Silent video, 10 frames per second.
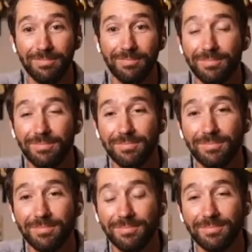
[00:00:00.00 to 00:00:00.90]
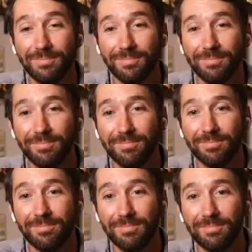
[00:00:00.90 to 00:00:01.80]

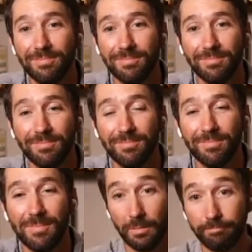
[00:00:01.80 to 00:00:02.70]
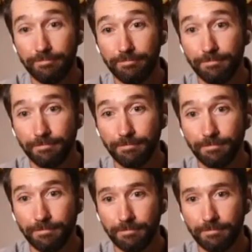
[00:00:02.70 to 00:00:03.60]

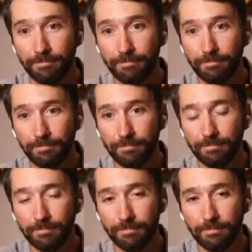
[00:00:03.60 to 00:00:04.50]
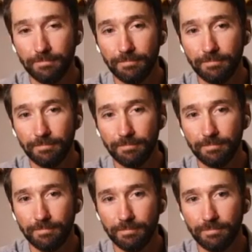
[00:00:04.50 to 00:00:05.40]

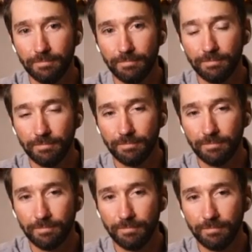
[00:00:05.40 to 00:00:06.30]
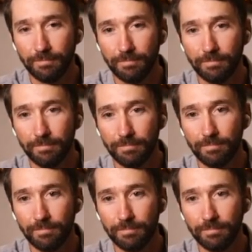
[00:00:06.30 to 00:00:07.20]

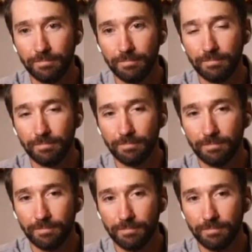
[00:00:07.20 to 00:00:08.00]
The person shown says nothing.